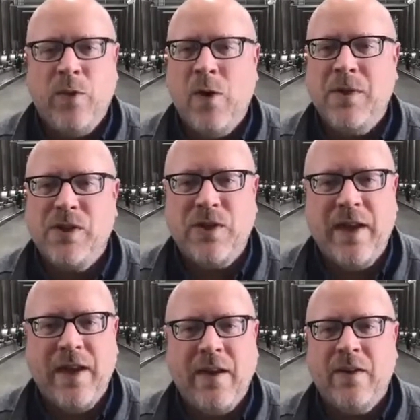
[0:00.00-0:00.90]
aromas are
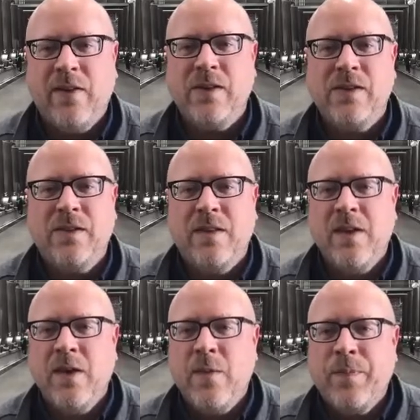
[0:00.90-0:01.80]
there.
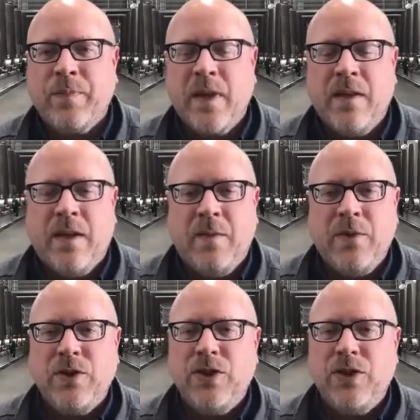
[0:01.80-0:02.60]
You're